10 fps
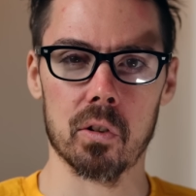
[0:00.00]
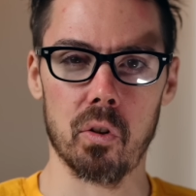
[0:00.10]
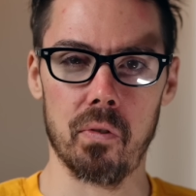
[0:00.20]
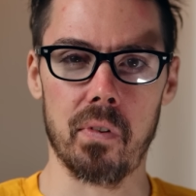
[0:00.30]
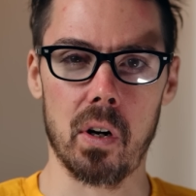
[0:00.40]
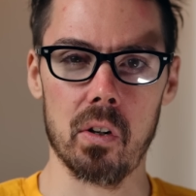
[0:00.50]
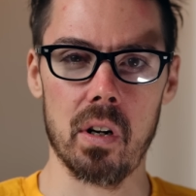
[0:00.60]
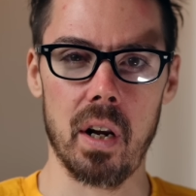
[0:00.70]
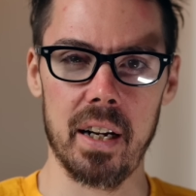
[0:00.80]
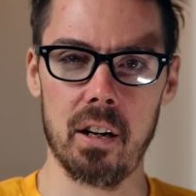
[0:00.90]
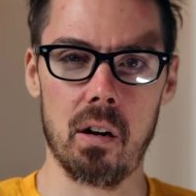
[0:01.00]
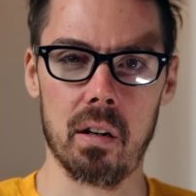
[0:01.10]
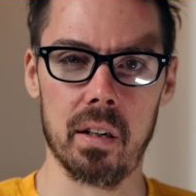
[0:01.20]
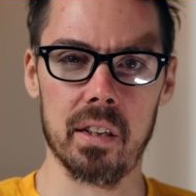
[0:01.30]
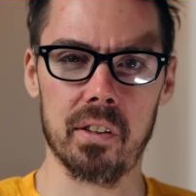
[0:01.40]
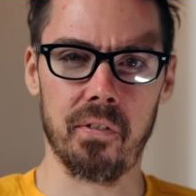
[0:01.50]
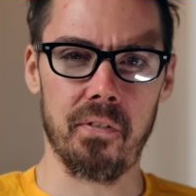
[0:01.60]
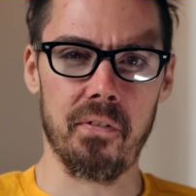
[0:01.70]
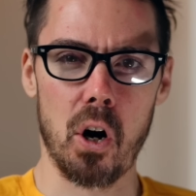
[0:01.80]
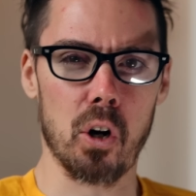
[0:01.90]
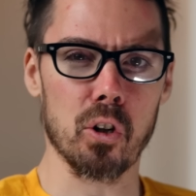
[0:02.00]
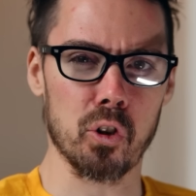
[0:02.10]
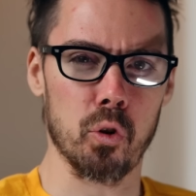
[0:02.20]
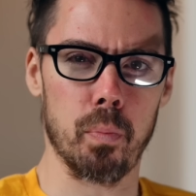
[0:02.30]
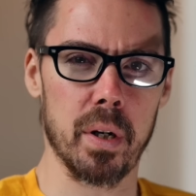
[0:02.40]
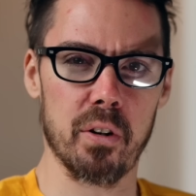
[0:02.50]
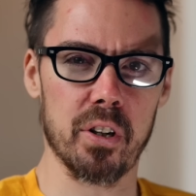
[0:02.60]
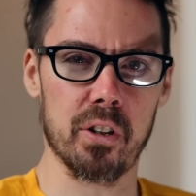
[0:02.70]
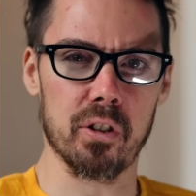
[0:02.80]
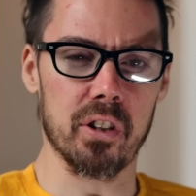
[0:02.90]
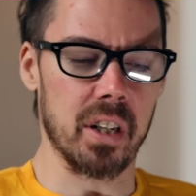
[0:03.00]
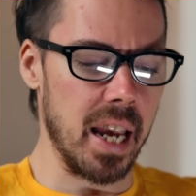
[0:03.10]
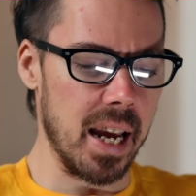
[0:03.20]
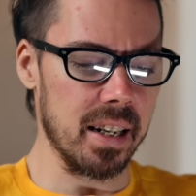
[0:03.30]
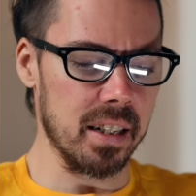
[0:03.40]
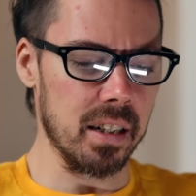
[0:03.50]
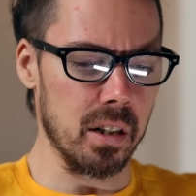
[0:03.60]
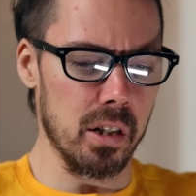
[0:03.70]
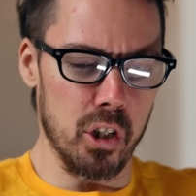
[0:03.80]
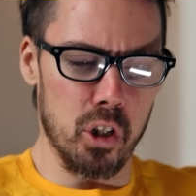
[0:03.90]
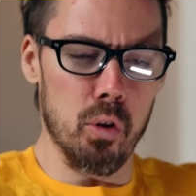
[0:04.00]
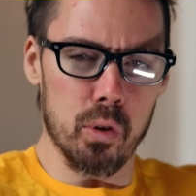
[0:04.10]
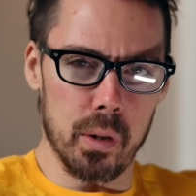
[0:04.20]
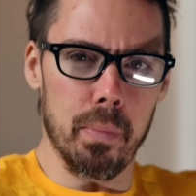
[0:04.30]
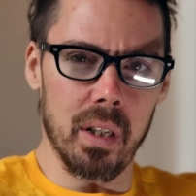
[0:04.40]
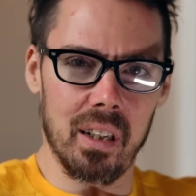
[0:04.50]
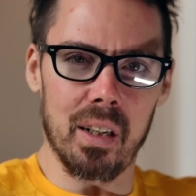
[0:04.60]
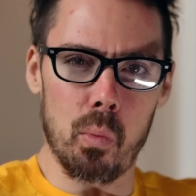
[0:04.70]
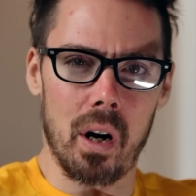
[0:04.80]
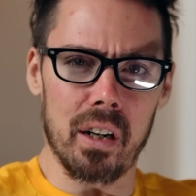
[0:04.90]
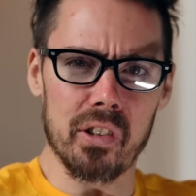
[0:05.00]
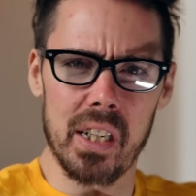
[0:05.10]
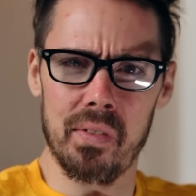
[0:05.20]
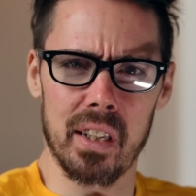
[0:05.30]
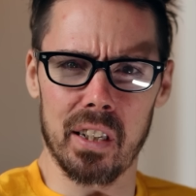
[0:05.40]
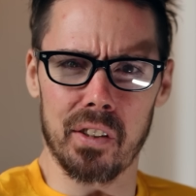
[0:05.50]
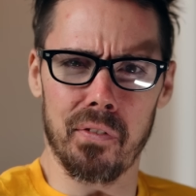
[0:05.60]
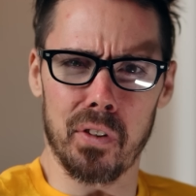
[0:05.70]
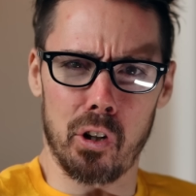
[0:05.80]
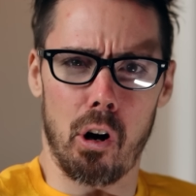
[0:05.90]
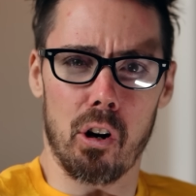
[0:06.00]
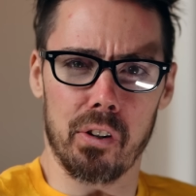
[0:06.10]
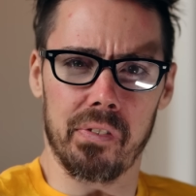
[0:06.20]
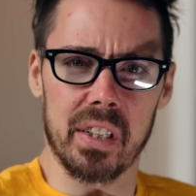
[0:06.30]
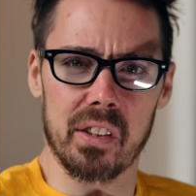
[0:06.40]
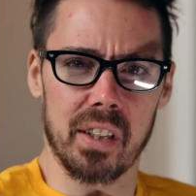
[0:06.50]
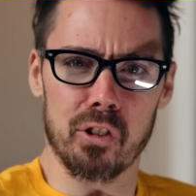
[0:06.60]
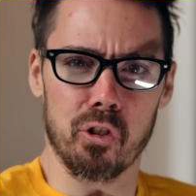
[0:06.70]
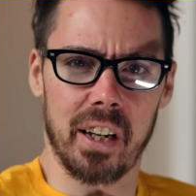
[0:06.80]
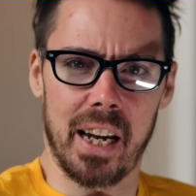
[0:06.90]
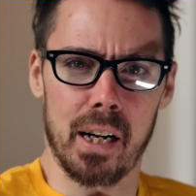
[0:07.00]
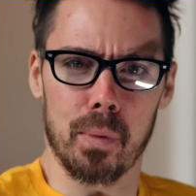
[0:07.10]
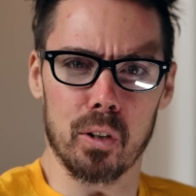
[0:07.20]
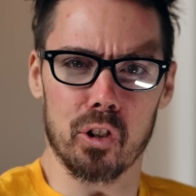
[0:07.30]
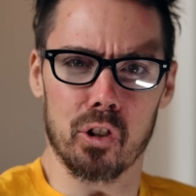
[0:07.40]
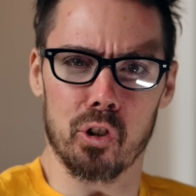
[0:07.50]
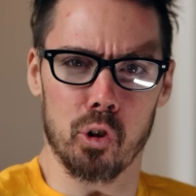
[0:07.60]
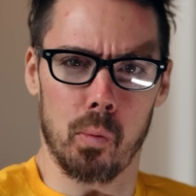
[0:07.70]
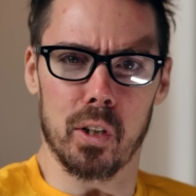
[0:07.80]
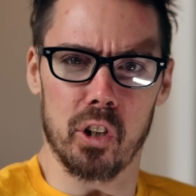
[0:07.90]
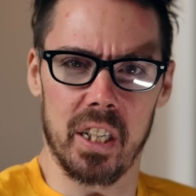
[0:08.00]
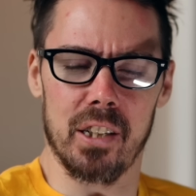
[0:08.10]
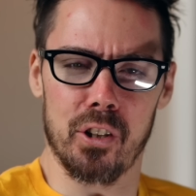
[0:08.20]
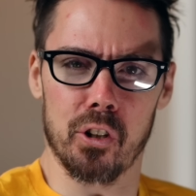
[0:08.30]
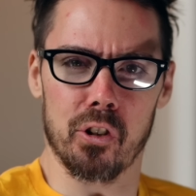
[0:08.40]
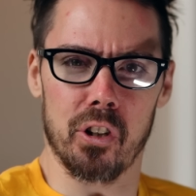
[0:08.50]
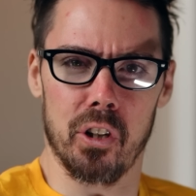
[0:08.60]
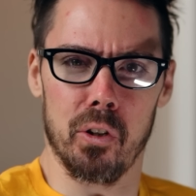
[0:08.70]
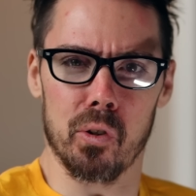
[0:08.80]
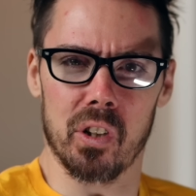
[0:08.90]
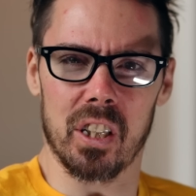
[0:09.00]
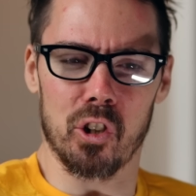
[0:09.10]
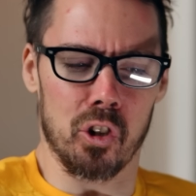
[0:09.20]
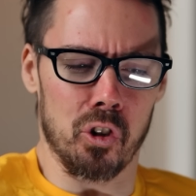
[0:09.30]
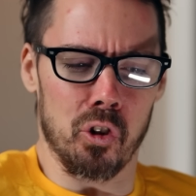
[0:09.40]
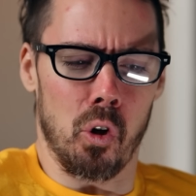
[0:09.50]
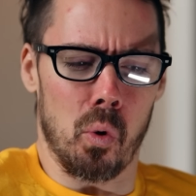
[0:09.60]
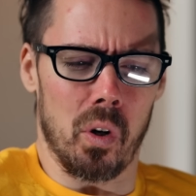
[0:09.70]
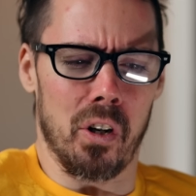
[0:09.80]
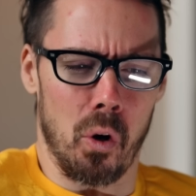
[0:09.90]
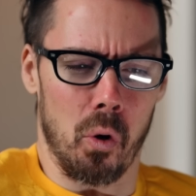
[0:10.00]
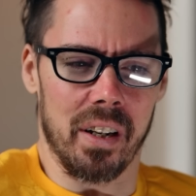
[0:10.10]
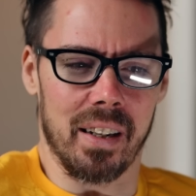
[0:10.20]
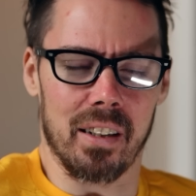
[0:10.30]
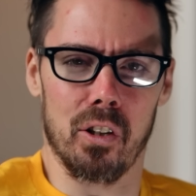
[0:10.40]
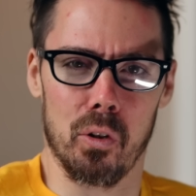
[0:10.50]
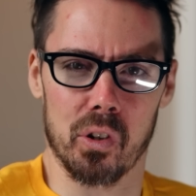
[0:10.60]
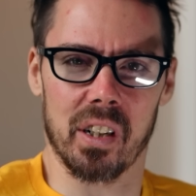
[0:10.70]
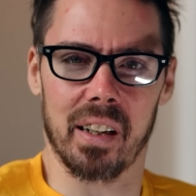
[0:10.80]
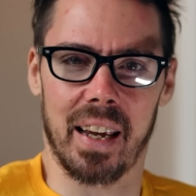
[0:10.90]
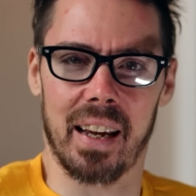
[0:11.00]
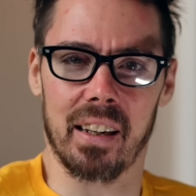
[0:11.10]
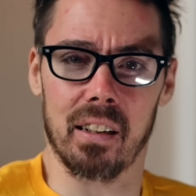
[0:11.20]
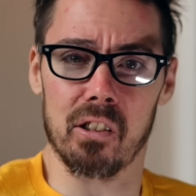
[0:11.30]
So far, Nikon is far superior to Canon usability-wise. Even this photography-centric camera is just so much easier to use and it's just so annoying using a Canon.